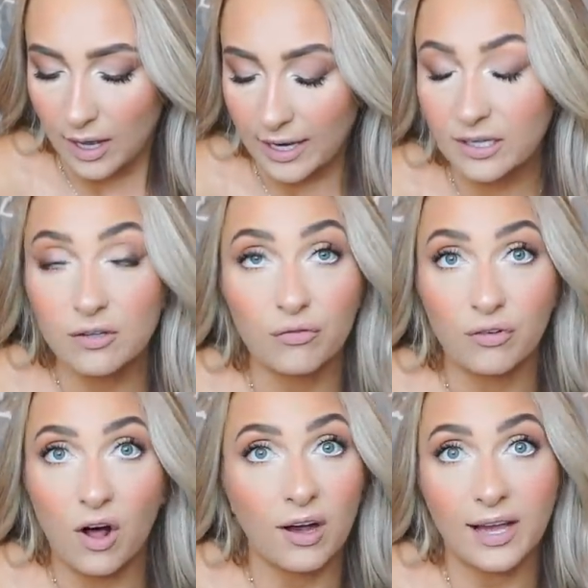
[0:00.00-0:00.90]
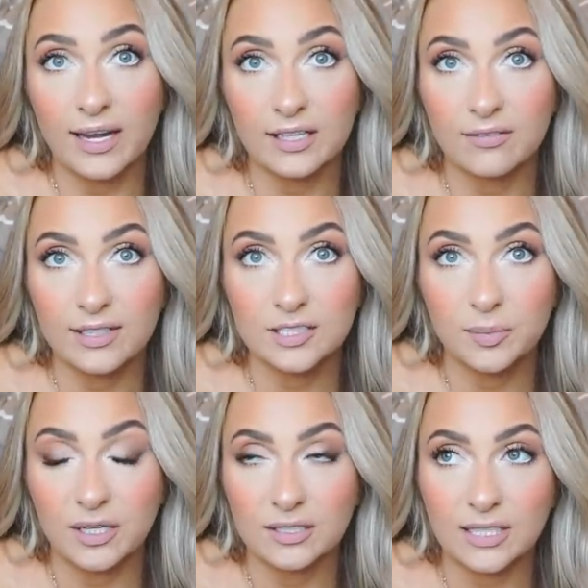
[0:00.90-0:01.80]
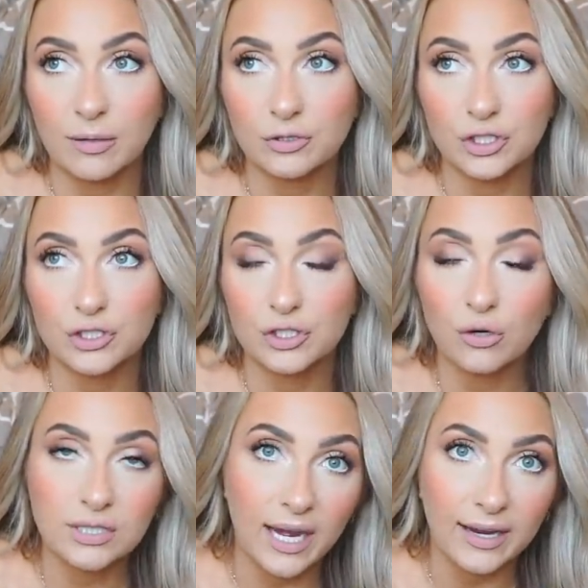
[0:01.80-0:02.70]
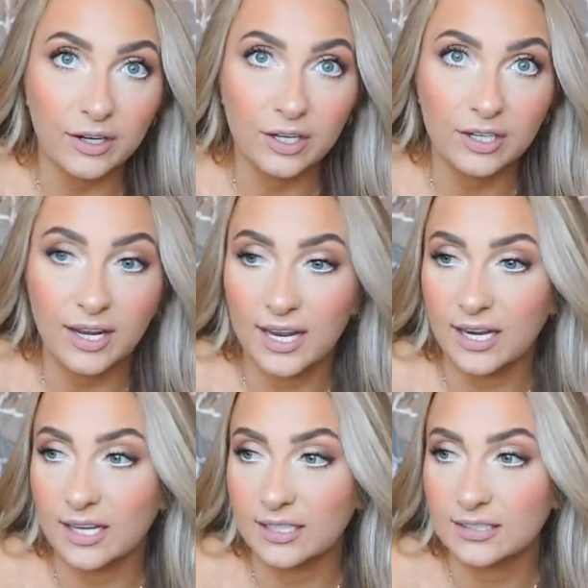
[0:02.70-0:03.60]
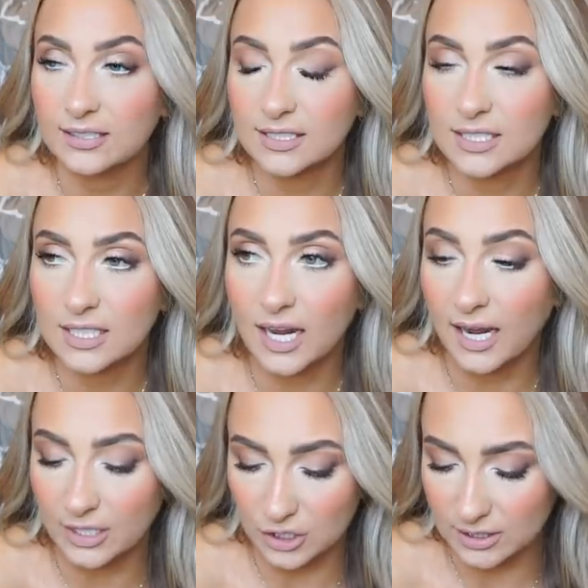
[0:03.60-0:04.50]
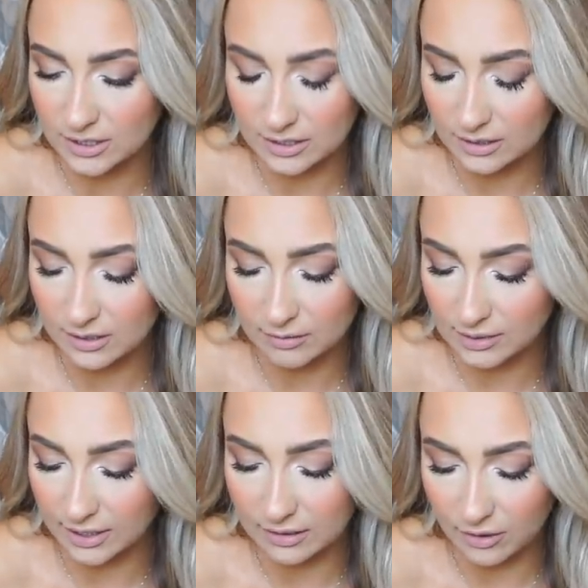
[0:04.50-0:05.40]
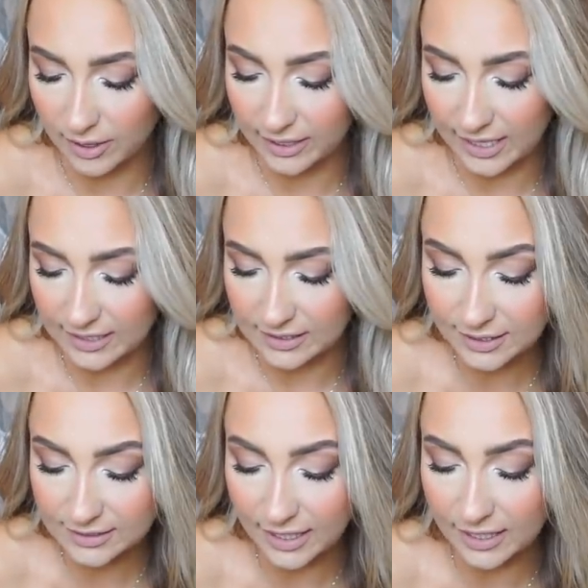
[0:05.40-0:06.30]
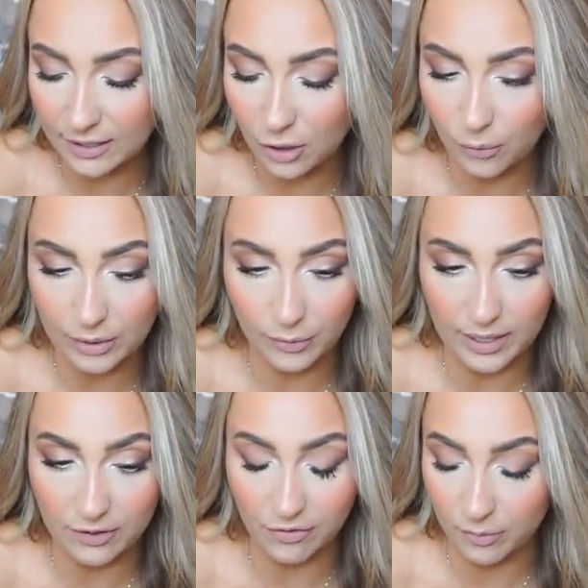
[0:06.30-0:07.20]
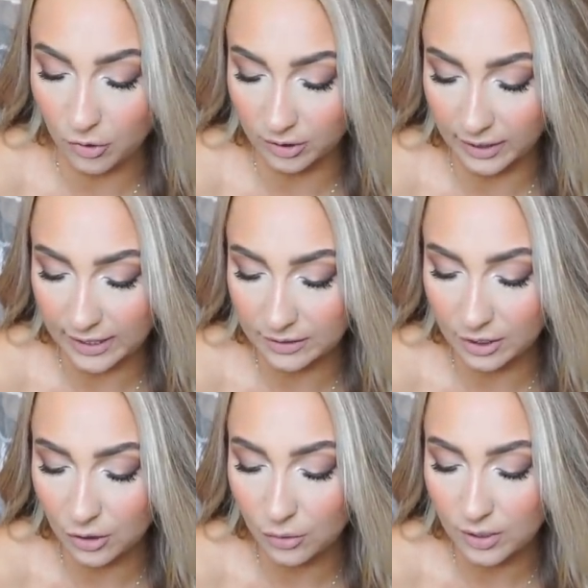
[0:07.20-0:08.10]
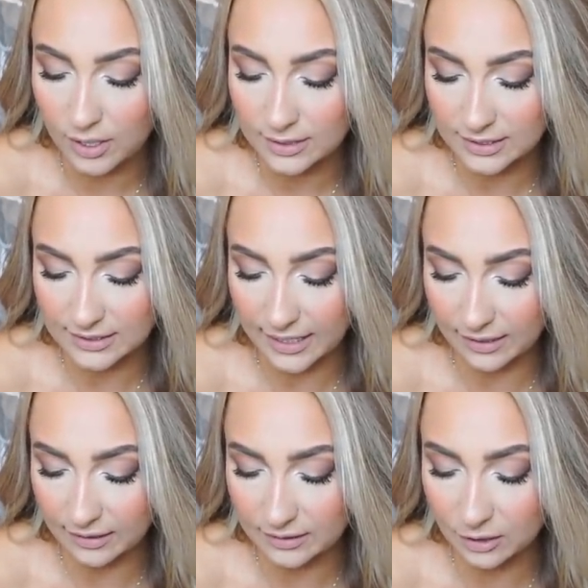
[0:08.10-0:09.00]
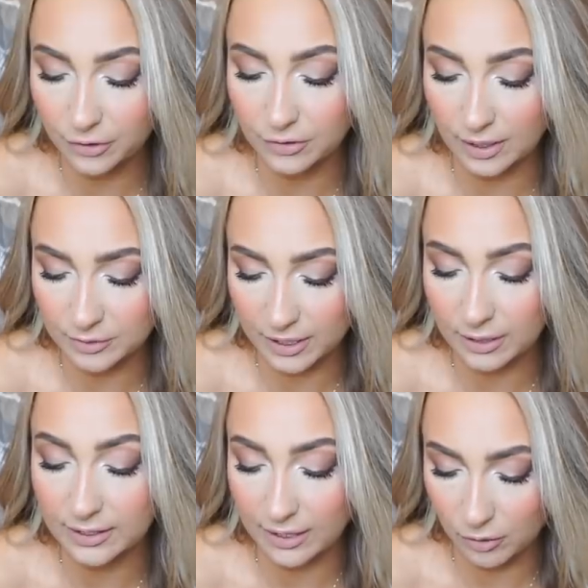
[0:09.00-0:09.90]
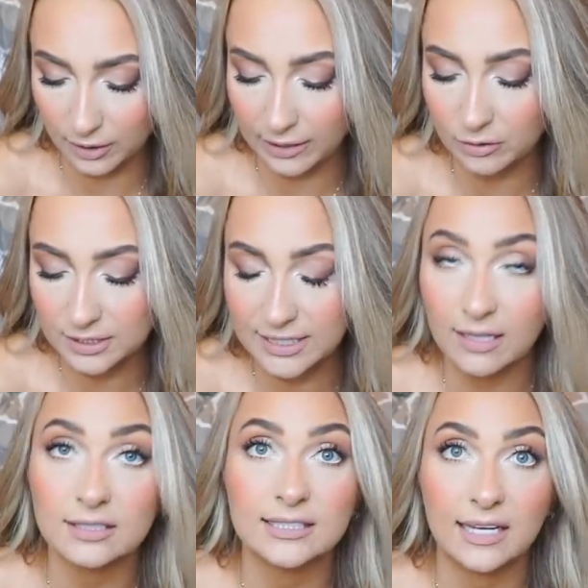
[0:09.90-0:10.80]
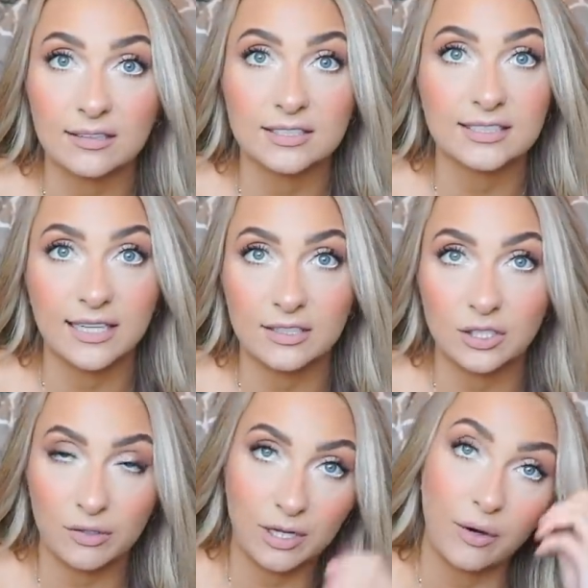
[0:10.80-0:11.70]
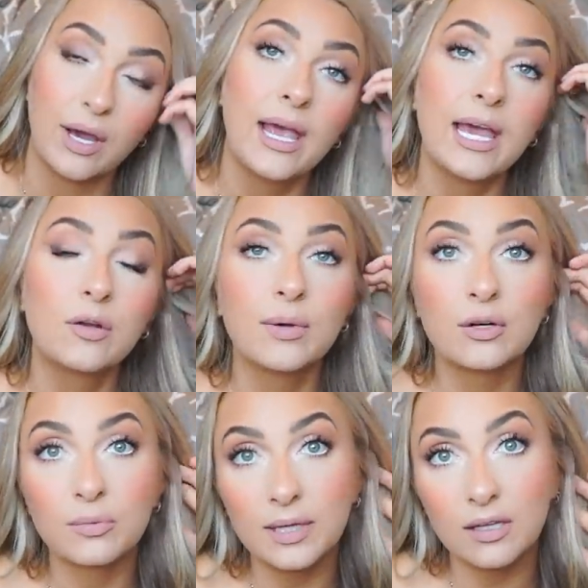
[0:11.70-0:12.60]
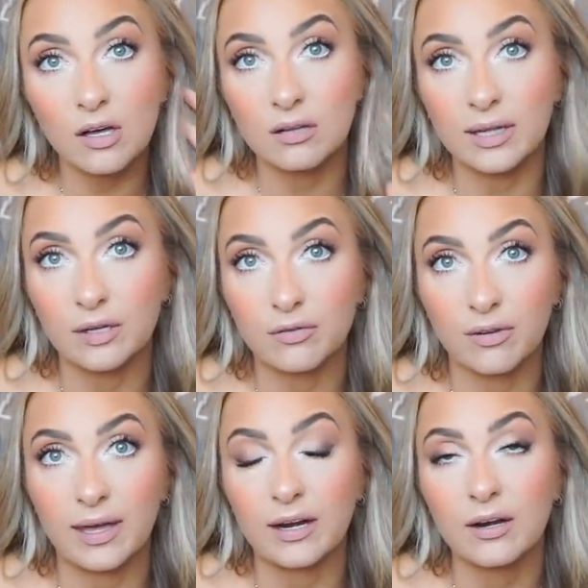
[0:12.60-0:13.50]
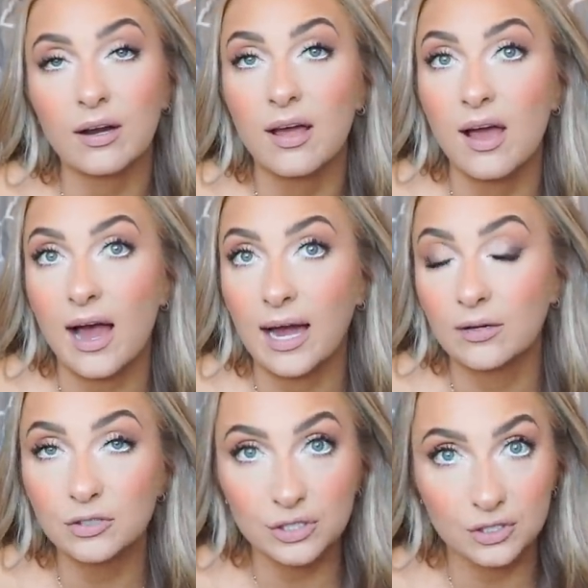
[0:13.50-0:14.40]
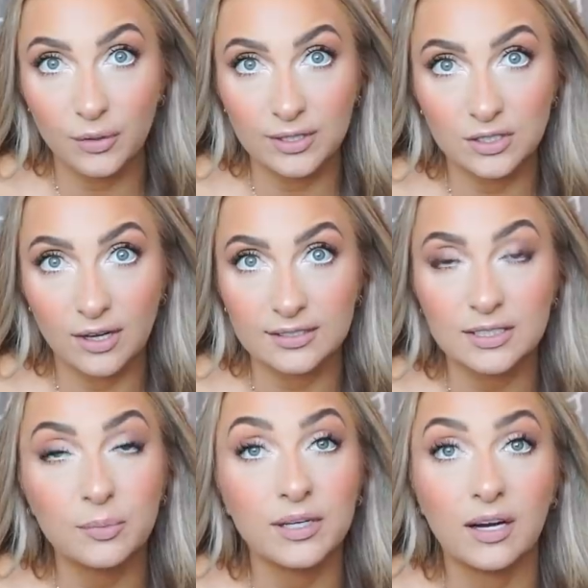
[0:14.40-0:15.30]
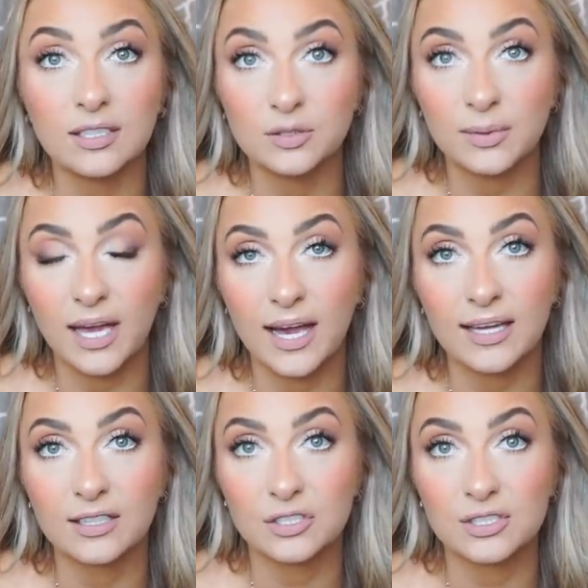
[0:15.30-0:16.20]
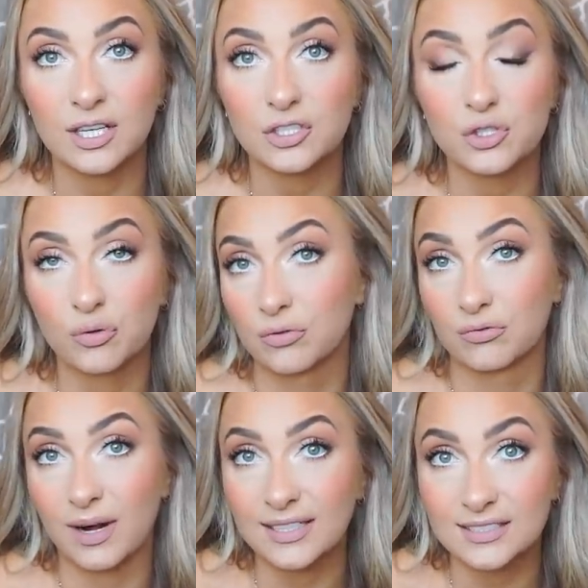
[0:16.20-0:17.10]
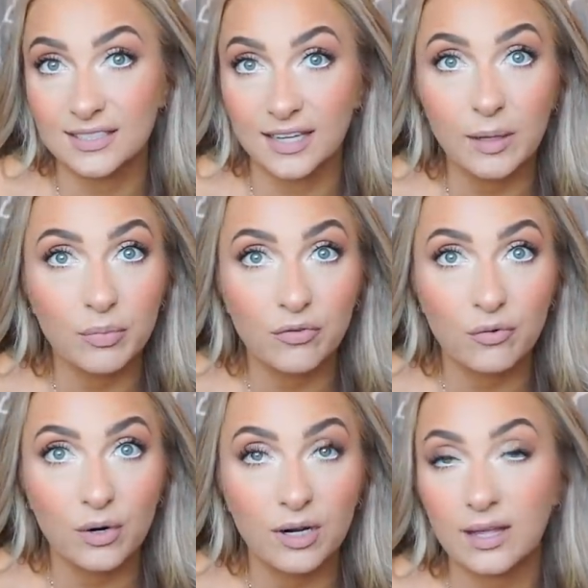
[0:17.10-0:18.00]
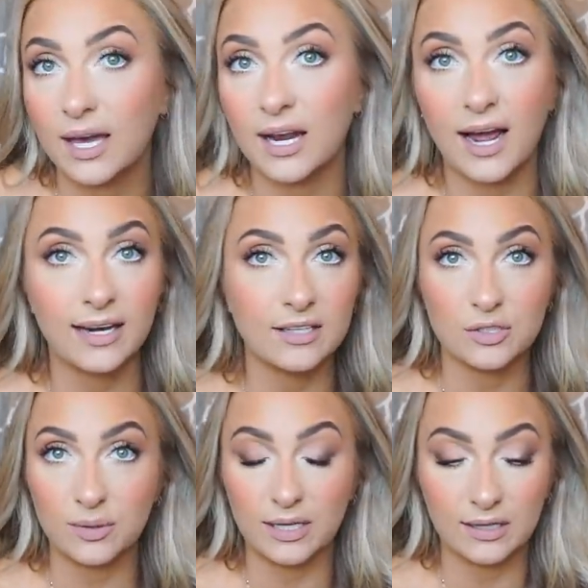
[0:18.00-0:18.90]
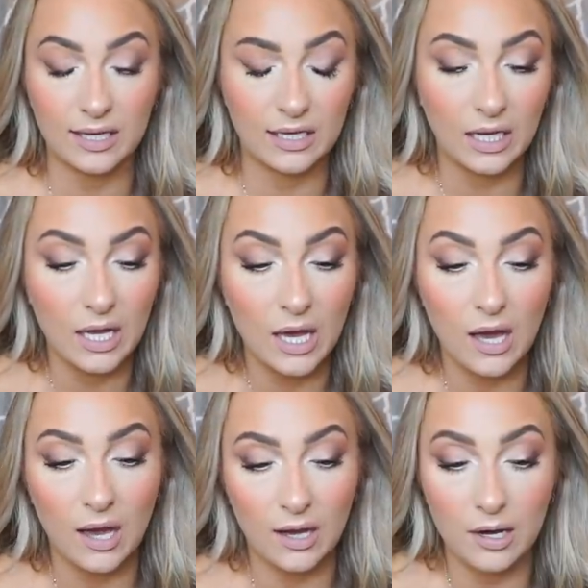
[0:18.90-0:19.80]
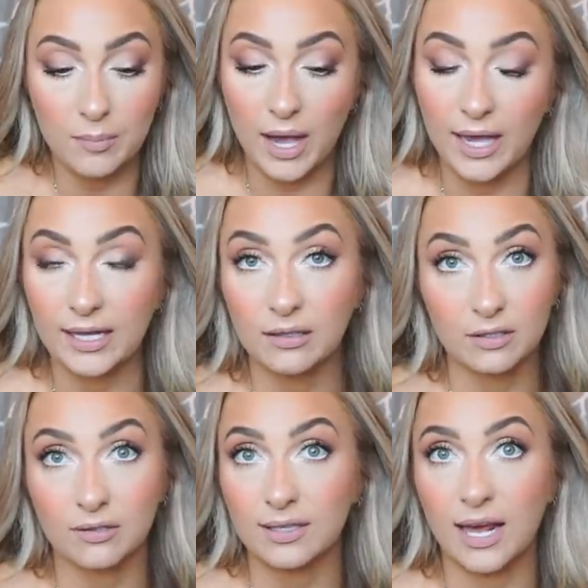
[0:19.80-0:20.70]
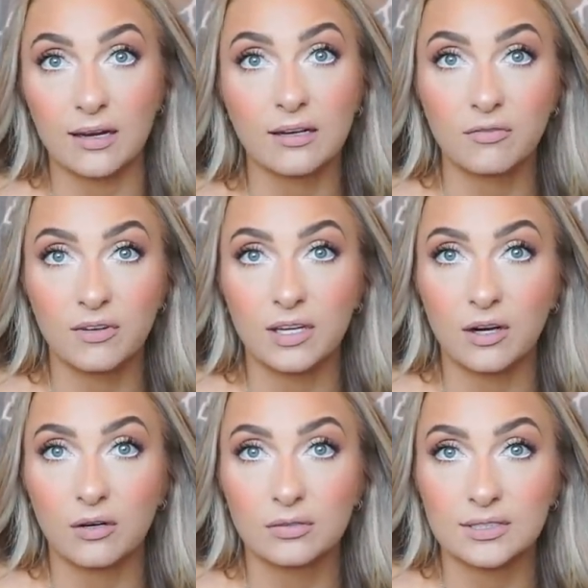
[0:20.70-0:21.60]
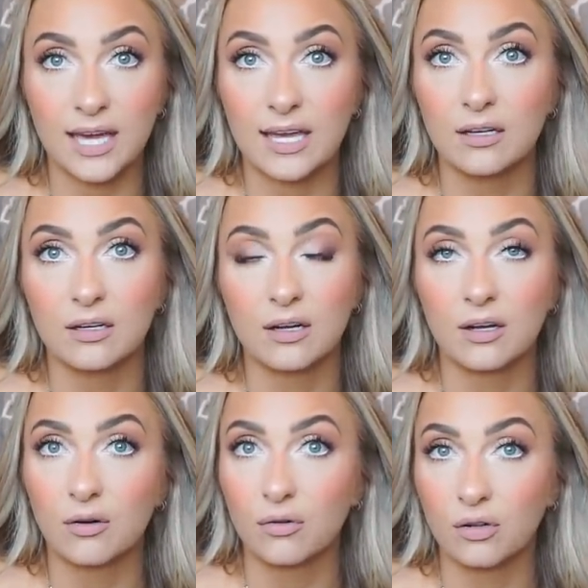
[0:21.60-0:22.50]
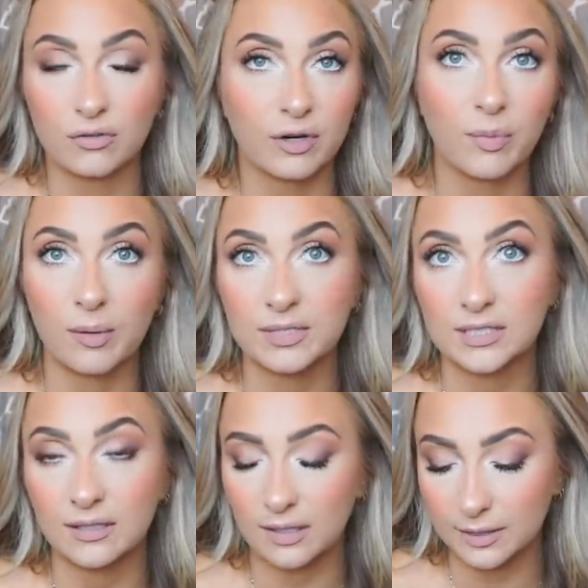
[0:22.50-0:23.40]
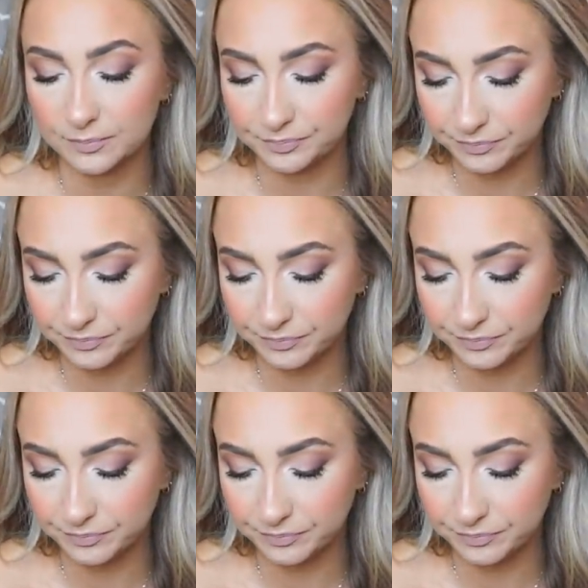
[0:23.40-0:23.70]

I didn't vlog any of this because I was just so tired and I just was like, no, I can't. Stay. we went from Orlando to Dallas, or I'm sorry, yeah, Orlando to Dallas, Dallas to San Antonio. And we had a really long layover there. I was just so exhausted because we had such short rests the night before that I didn't do anything. Um, I literally edited videos and looked for apartments online.